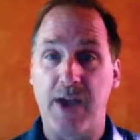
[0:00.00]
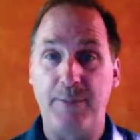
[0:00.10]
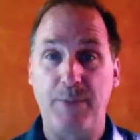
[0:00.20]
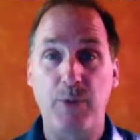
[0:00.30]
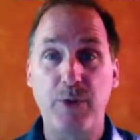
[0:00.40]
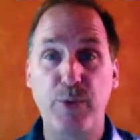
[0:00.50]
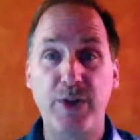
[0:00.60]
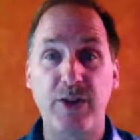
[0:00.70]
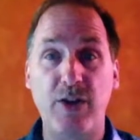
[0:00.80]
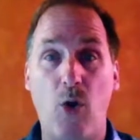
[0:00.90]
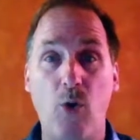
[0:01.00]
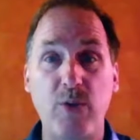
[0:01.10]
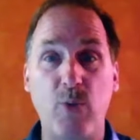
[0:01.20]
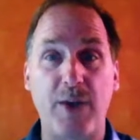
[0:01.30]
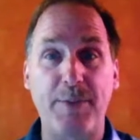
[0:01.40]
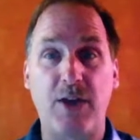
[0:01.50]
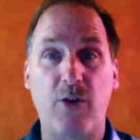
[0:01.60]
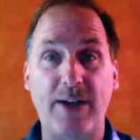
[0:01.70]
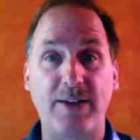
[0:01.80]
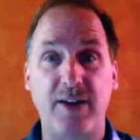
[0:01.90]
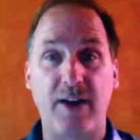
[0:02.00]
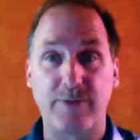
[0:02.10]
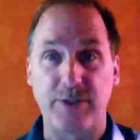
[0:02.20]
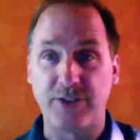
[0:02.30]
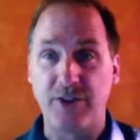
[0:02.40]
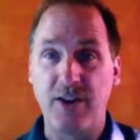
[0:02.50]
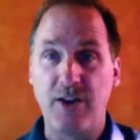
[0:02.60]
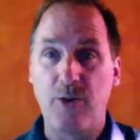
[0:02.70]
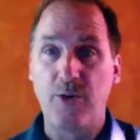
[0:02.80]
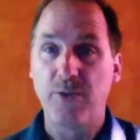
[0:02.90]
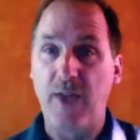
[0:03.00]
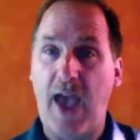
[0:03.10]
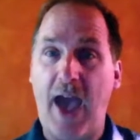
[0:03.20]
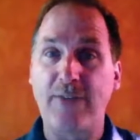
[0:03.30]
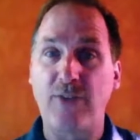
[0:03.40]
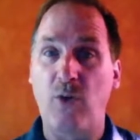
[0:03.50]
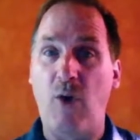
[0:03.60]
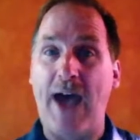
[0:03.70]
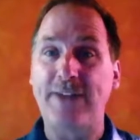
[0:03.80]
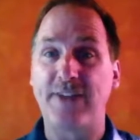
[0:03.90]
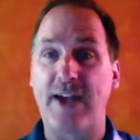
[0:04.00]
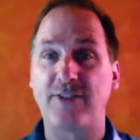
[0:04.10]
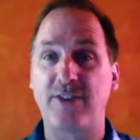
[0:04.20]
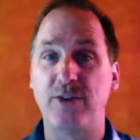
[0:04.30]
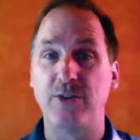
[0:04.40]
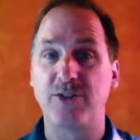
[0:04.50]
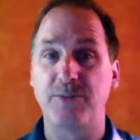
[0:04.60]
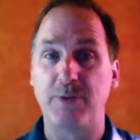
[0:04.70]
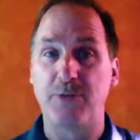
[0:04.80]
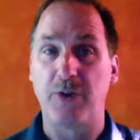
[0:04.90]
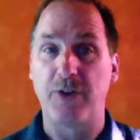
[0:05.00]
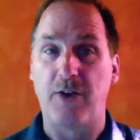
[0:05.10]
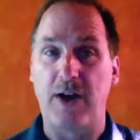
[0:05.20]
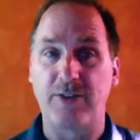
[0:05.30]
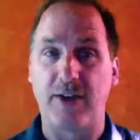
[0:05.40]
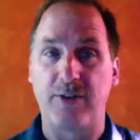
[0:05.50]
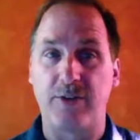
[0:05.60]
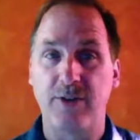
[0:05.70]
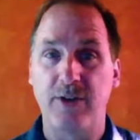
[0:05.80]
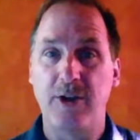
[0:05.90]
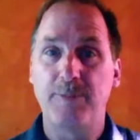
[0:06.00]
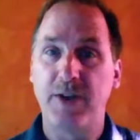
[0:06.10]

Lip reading: Okay, but we really only want to be collecting coverage at the last execution before the clock cycle,